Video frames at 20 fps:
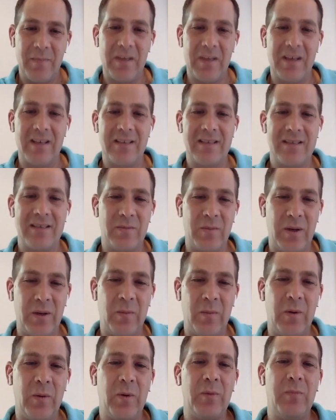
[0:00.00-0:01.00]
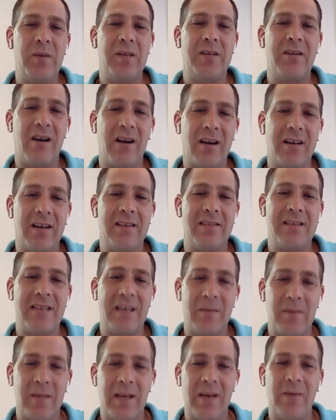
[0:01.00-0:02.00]
because we would be talking the
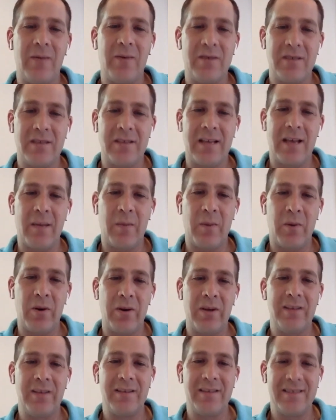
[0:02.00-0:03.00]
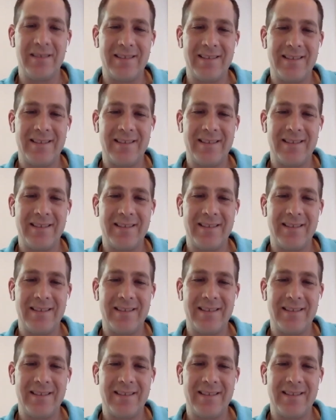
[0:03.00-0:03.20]
same language at that point.